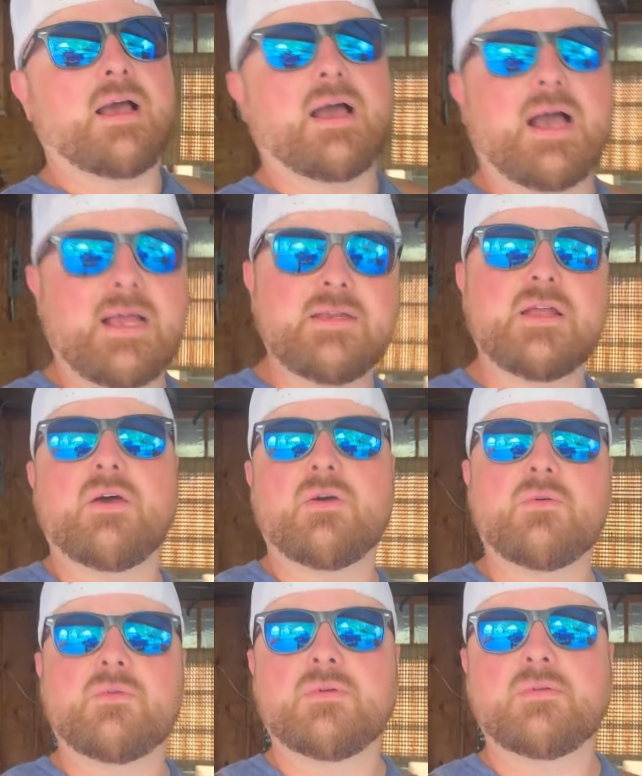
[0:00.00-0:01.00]
I
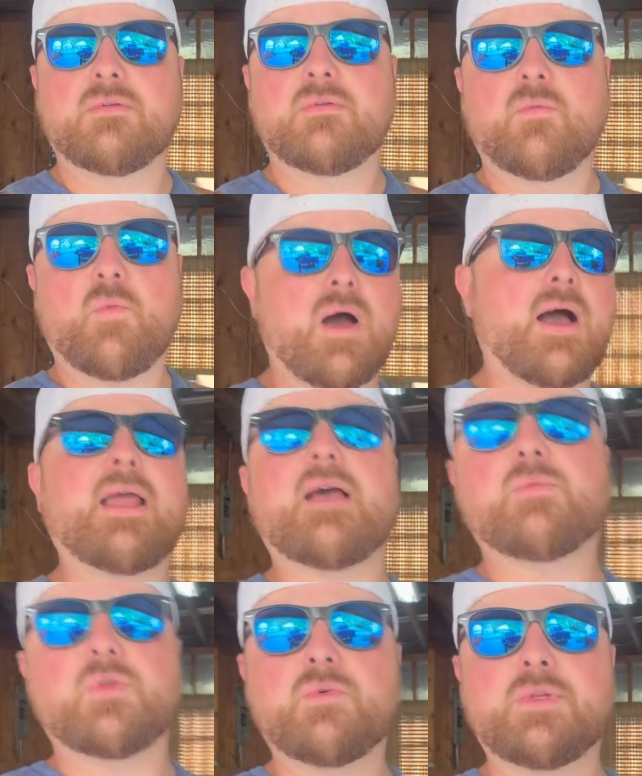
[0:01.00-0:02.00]
know why
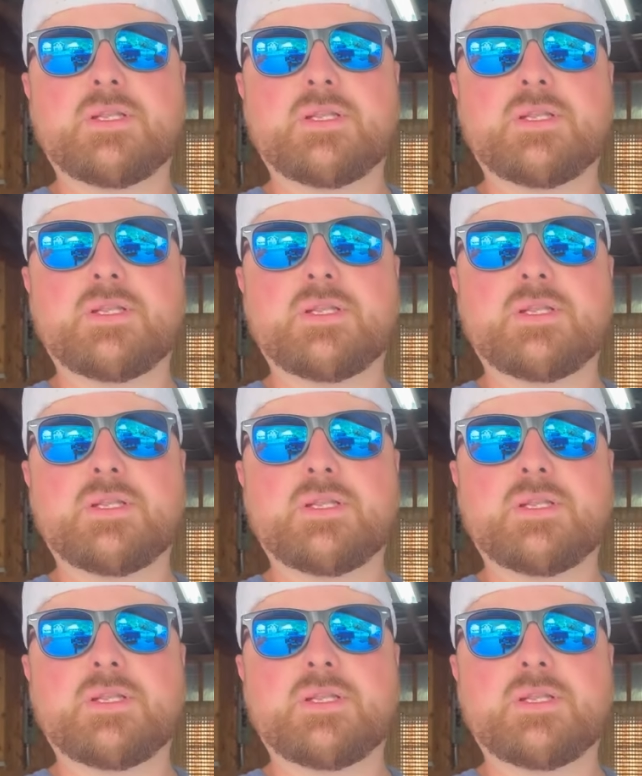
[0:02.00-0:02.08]
I'm doing